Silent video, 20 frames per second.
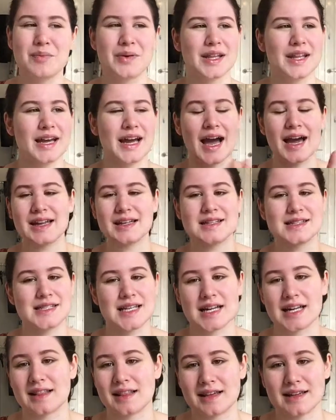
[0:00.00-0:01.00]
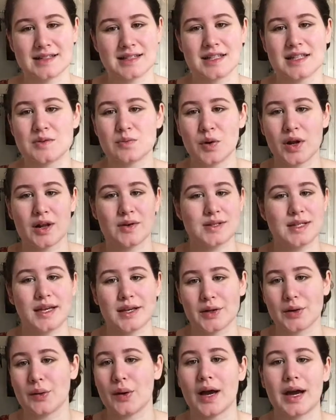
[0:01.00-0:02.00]
But like, I didn't say anything because at this point I was
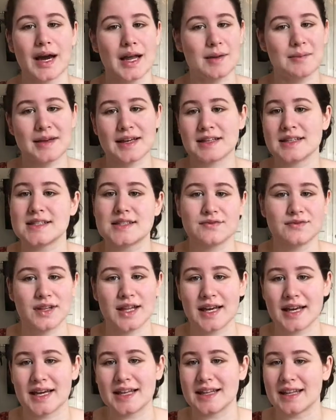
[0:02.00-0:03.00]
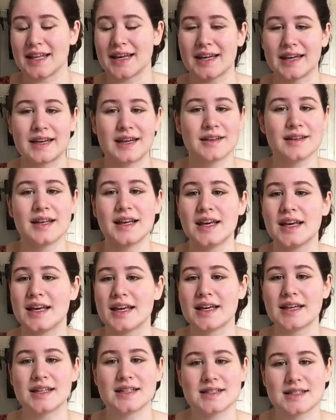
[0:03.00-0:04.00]
like, you know, I gotta make this flight. Like,
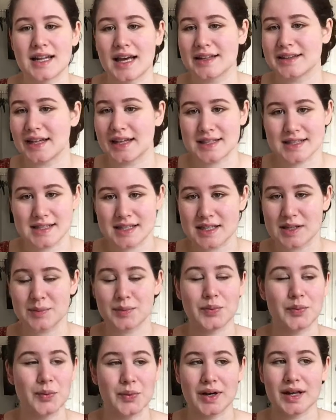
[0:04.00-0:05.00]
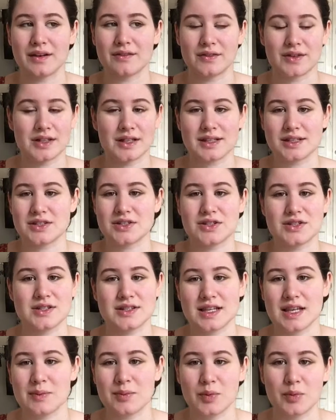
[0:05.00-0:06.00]
it's not that deep, whatever. Let's
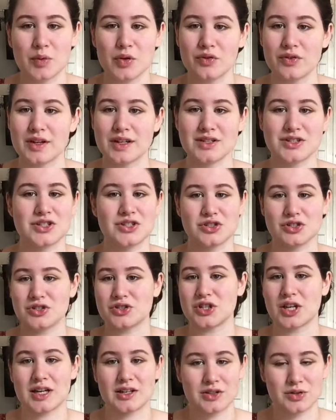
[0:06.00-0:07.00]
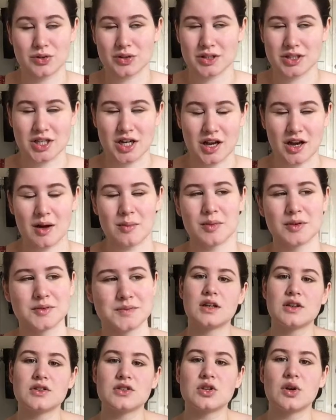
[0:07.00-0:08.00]
just keep it moving. She's just trying to do her job.
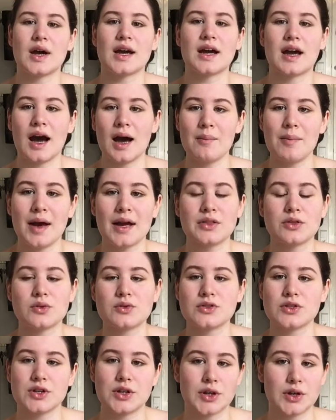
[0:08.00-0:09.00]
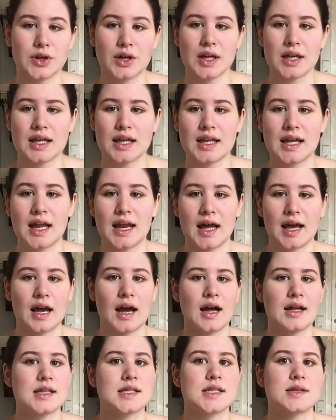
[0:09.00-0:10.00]
So I got back through security and I
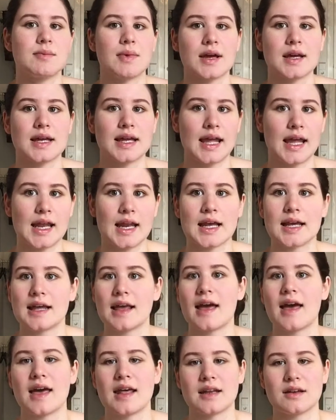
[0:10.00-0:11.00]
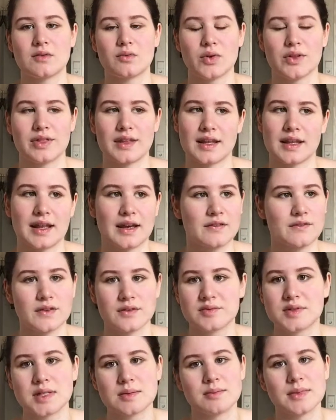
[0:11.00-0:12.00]
got to my gate again within like
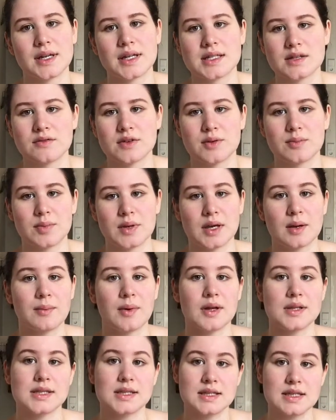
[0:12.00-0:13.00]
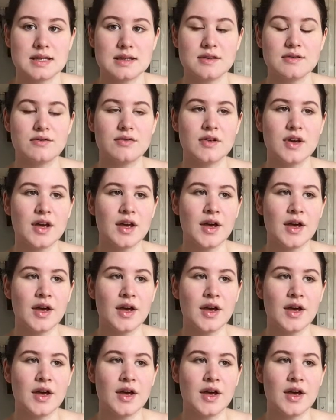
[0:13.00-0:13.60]
15 minutes of it being about to leave.